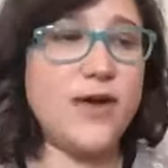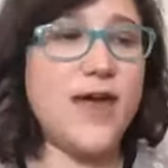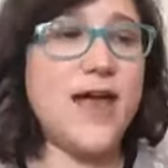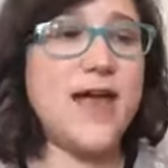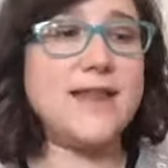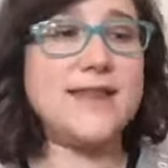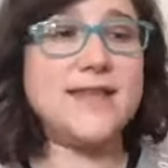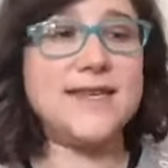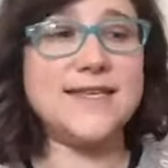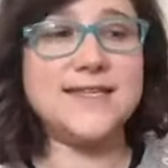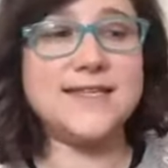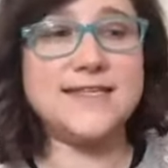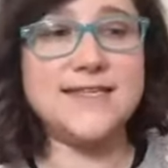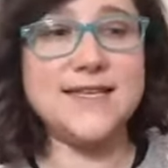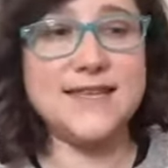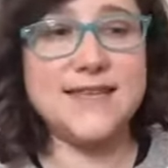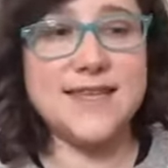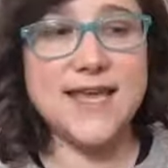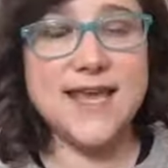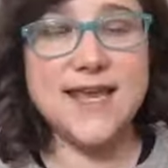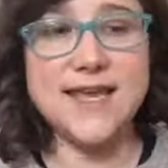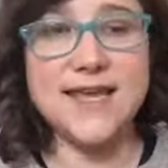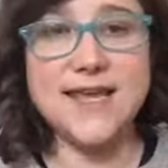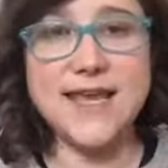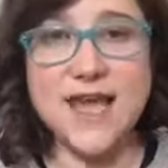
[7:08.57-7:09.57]
and this
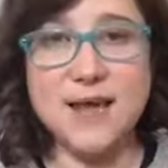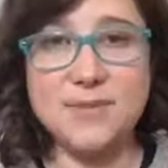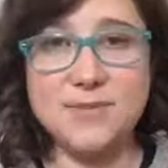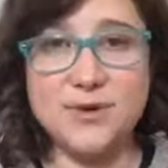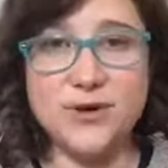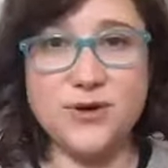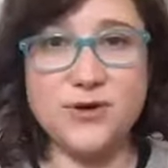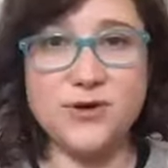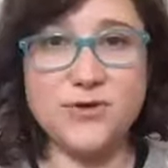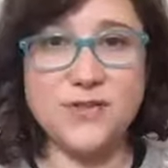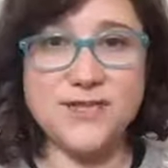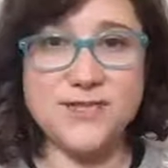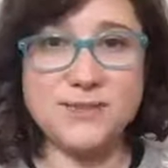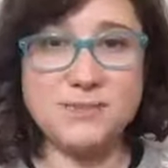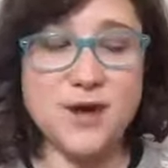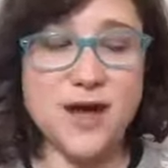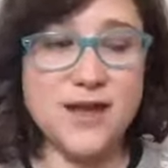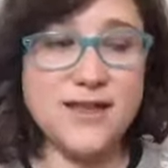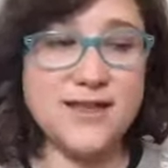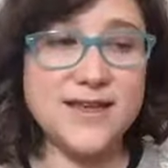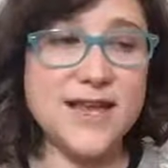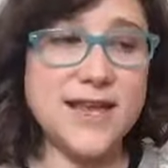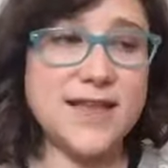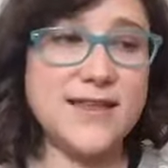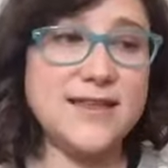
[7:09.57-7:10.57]
synthetic chemical, this
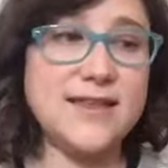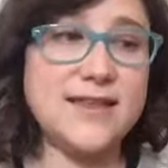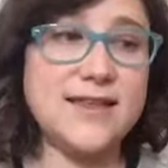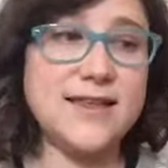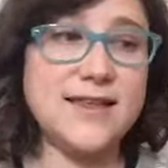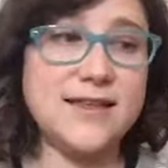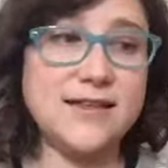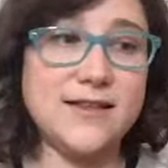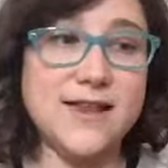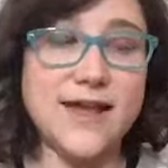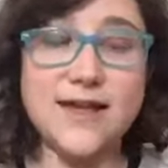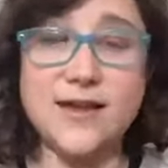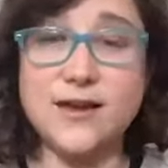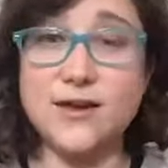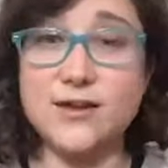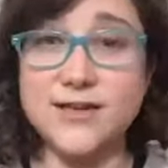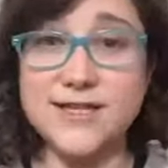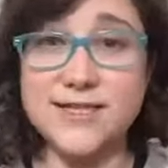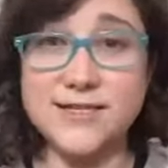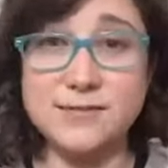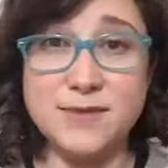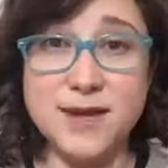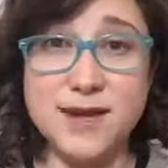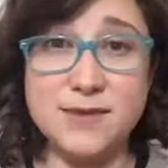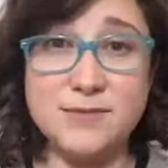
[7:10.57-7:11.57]
polyethylene glycol,
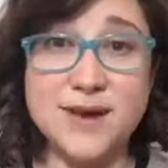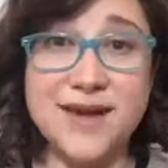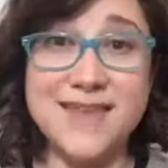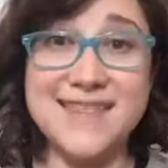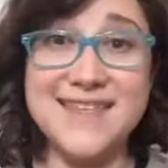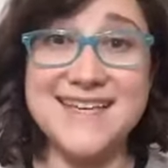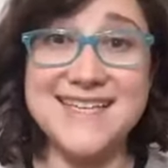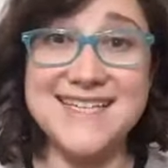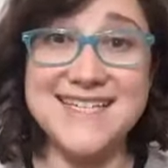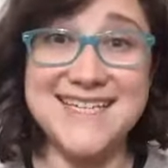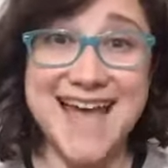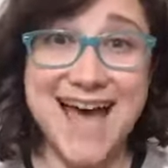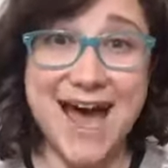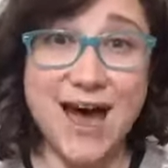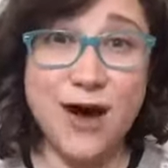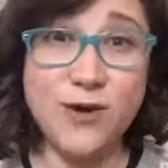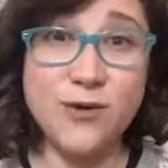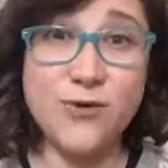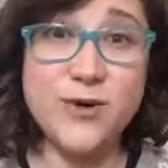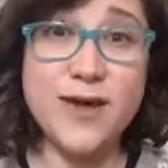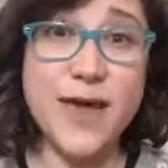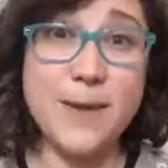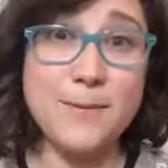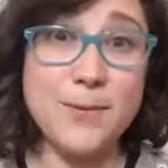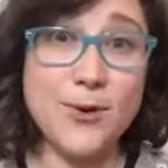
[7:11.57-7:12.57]
is made by the Dow
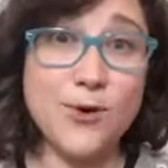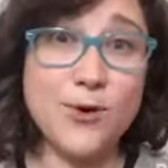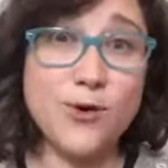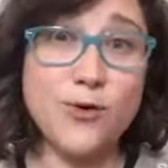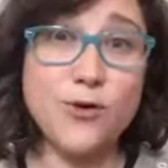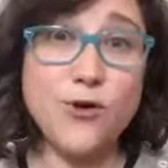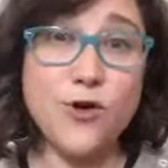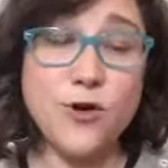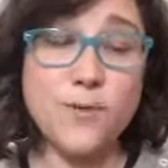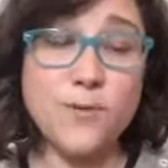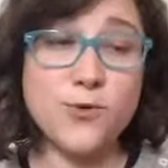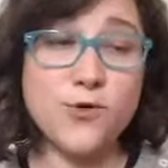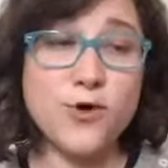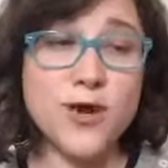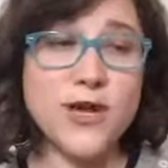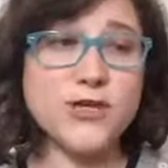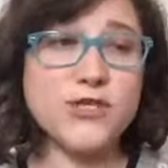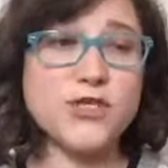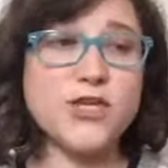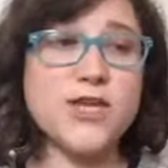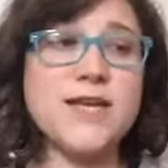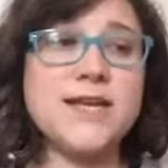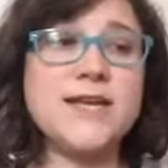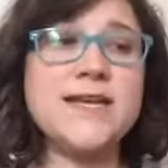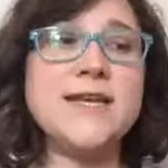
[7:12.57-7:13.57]
Chemical
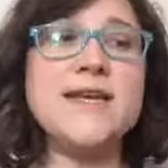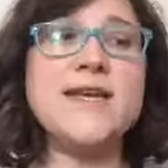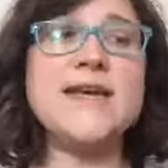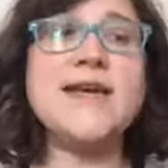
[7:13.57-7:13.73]
Corporation,